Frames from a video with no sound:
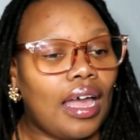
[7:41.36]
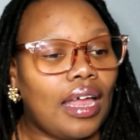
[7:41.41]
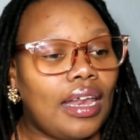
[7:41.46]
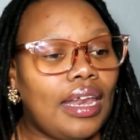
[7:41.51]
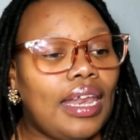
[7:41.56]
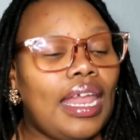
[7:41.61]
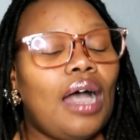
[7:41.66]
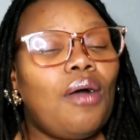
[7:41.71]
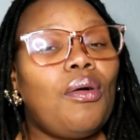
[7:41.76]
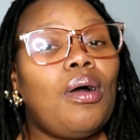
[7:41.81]

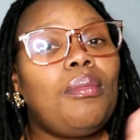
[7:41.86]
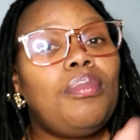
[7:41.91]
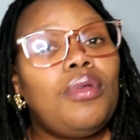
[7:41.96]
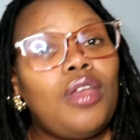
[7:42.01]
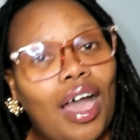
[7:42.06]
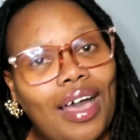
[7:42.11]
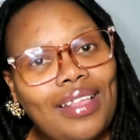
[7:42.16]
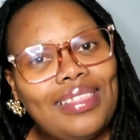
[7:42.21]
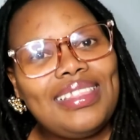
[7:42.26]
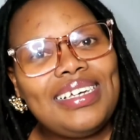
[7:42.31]
now I'm
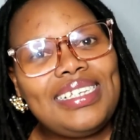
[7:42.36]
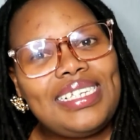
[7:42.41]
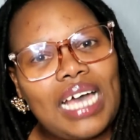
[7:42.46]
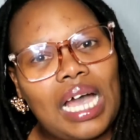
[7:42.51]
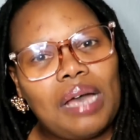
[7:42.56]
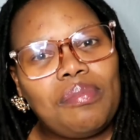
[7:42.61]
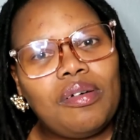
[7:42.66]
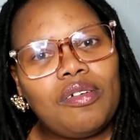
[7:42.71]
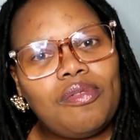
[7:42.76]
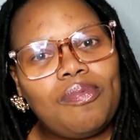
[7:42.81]
not the
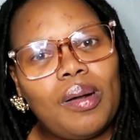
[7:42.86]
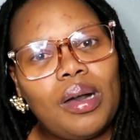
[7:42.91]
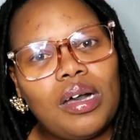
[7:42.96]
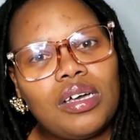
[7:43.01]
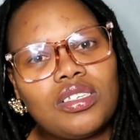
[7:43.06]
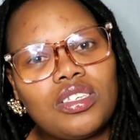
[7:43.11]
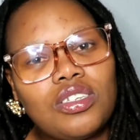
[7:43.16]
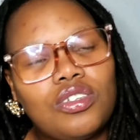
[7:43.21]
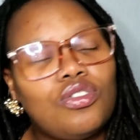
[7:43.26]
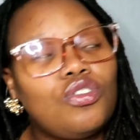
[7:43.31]
type of
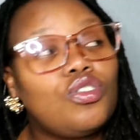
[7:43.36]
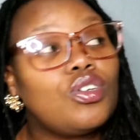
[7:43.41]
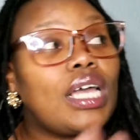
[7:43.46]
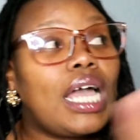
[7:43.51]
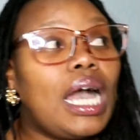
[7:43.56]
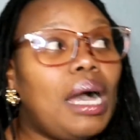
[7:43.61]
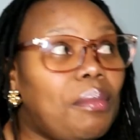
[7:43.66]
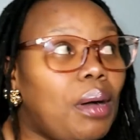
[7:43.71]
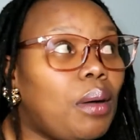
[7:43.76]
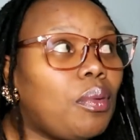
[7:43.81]
person to
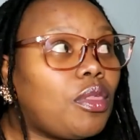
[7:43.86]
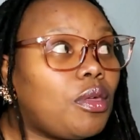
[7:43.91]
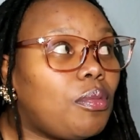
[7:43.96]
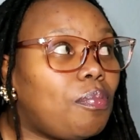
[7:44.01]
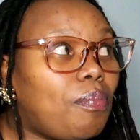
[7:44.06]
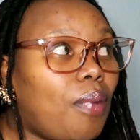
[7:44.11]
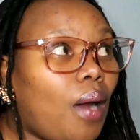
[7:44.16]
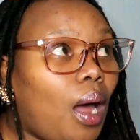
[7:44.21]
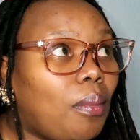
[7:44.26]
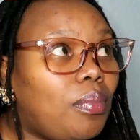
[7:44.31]
come up
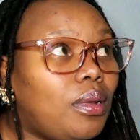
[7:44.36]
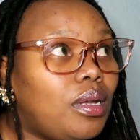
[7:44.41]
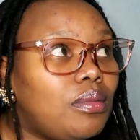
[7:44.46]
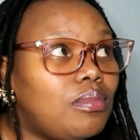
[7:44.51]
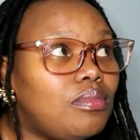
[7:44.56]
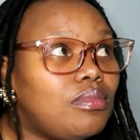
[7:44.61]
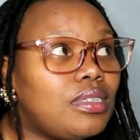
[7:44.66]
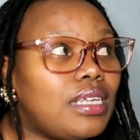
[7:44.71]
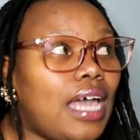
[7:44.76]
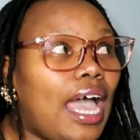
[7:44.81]
with
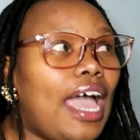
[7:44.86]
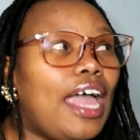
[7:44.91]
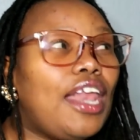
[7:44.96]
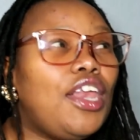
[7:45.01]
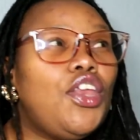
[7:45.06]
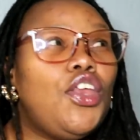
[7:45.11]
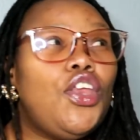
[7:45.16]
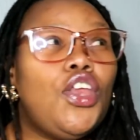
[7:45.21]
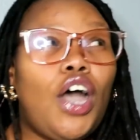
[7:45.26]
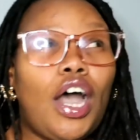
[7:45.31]
problems
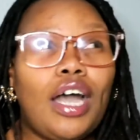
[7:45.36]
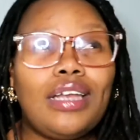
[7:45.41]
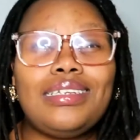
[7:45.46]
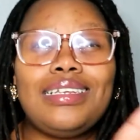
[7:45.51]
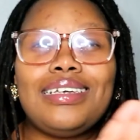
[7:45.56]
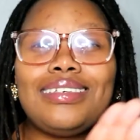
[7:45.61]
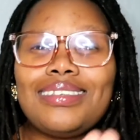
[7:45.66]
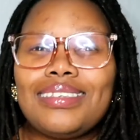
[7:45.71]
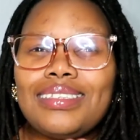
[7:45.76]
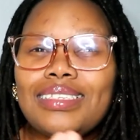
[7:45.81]
and not
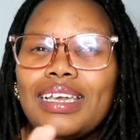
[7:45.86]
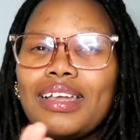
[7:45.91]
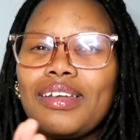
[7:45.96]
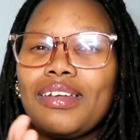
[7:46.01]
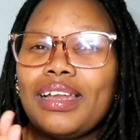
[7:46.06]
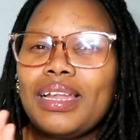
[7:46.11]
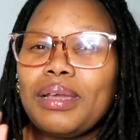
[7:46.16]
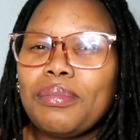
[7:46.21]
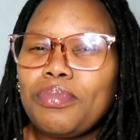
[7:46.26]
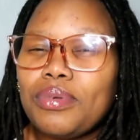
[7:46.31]

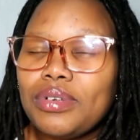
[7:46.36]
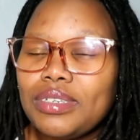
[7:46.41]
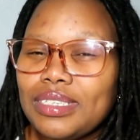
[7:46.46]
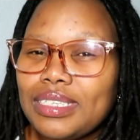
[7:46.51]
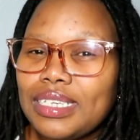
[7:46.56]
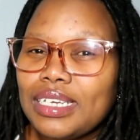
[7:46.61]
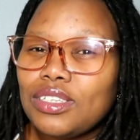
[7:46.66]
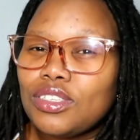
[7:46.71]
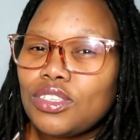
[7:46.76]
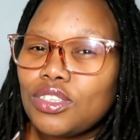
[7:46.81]
necessarily
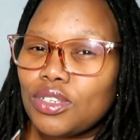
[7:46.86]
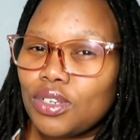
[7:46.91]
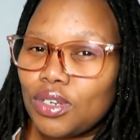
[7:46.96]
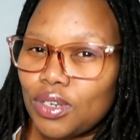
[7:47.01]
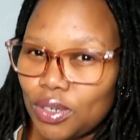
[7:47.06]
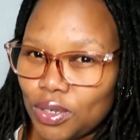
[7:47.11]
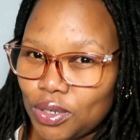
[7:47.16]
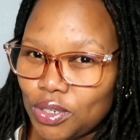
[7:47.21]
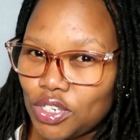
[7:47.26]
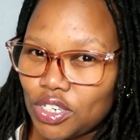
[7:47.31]
present
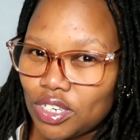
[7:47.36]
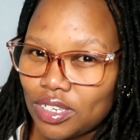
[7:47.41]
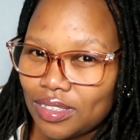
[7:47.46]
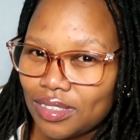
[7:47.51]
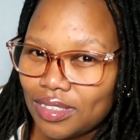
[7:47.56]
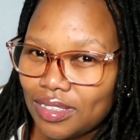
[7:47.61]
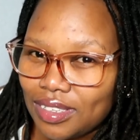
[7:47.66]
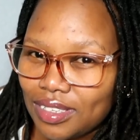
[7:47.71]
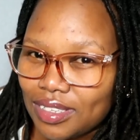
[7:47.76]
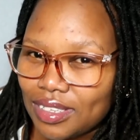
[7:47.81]

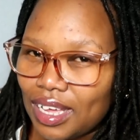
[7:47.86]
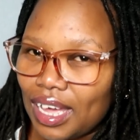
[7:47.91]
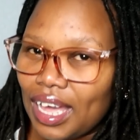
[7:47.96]
solutions.